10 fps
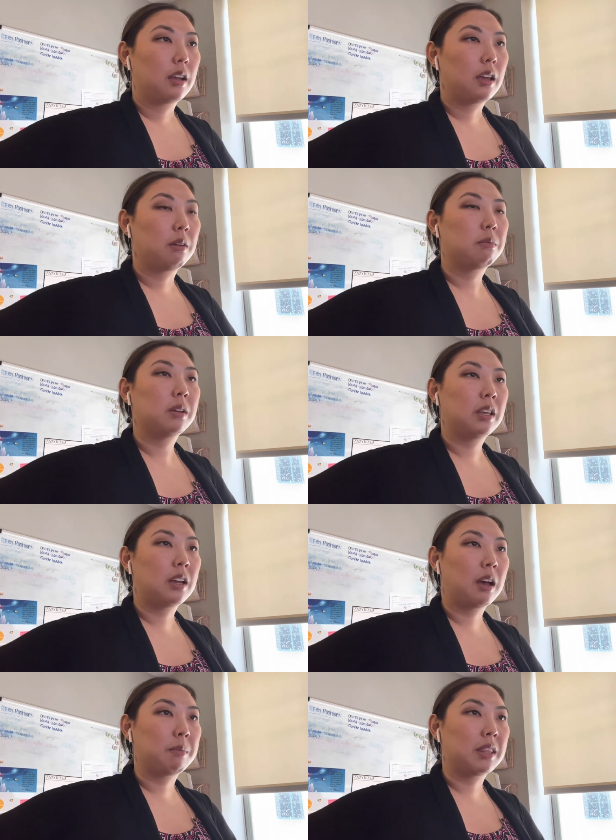it really
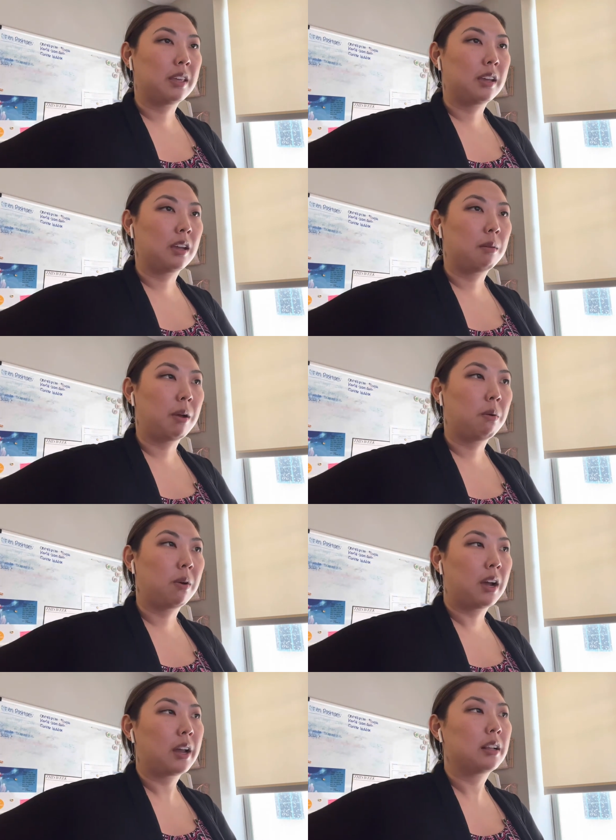got me thinking about
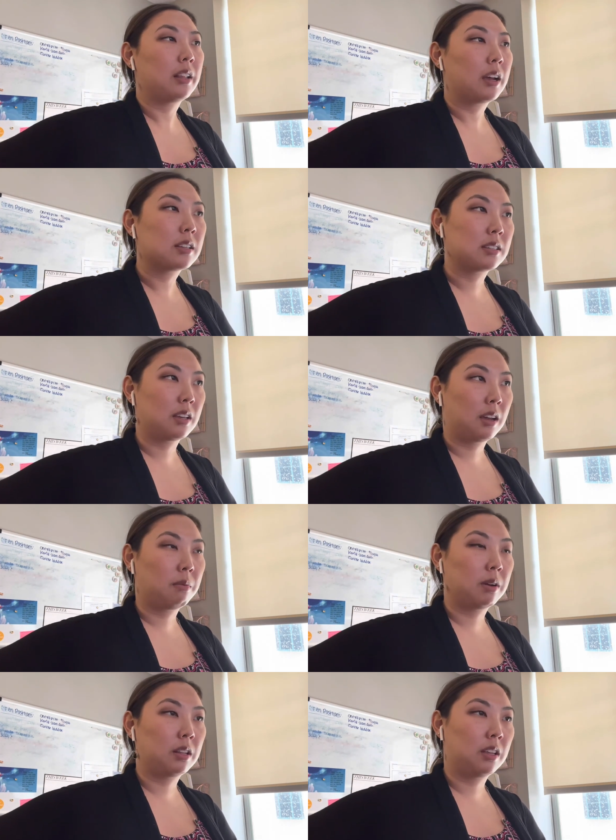what kind of legacy I
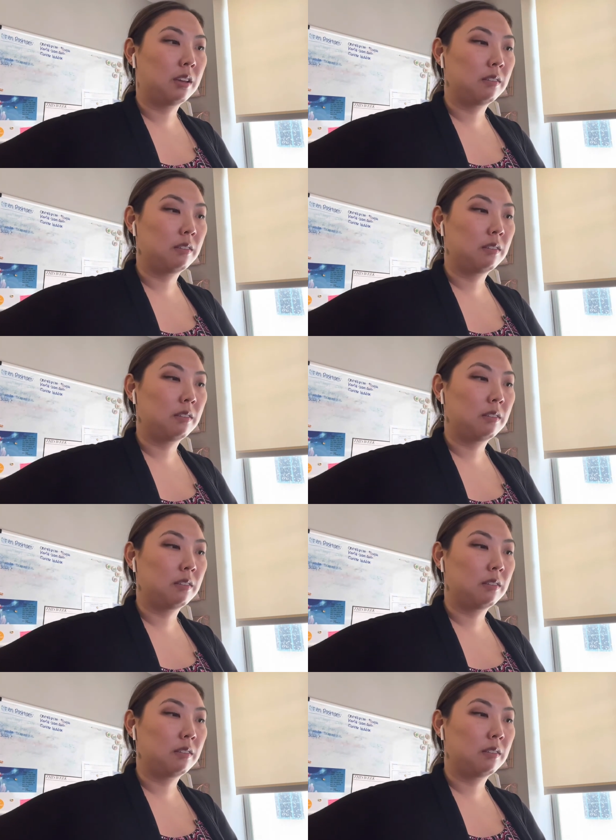want to leave